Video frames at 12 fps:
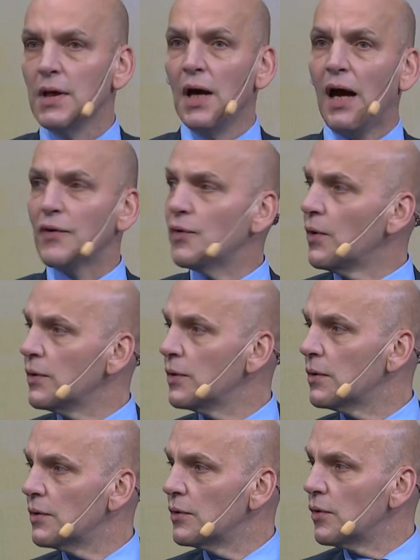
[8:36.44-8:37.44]
I saw
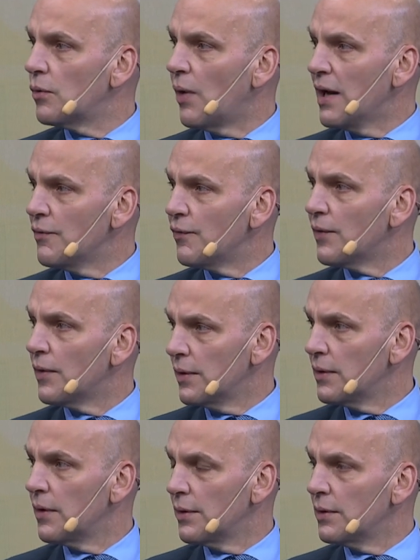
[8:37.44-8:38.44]
your, your wife
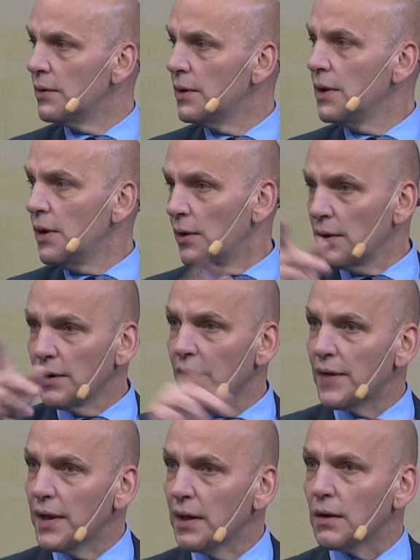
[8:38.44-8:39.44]
on, on, on
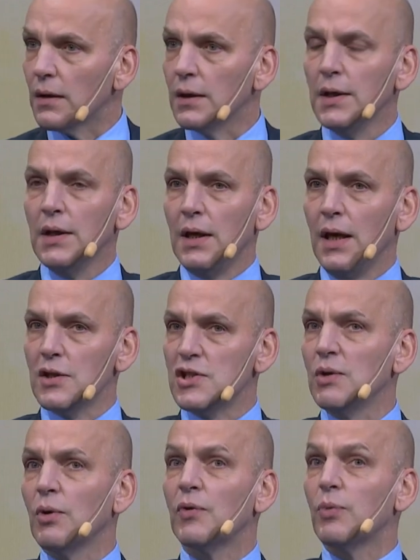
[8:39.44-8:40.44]
another hill and she
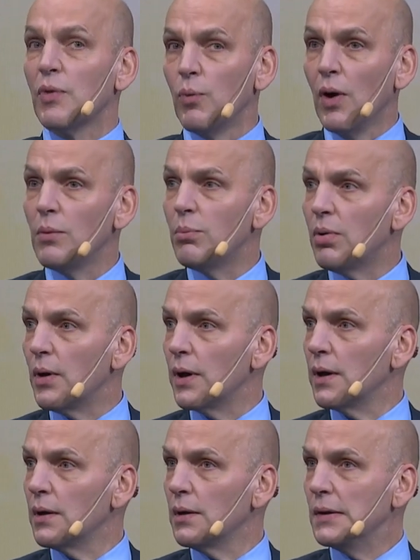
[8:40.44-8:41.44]
was with one
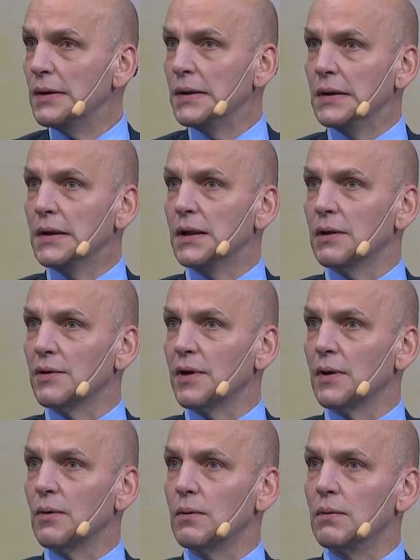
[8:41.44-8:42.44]
boy. And I was like,
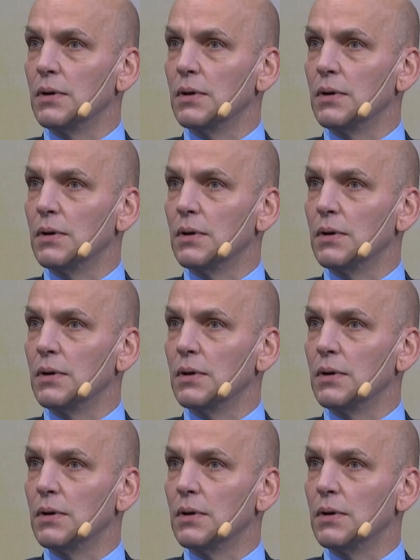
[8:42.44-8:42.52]
oh,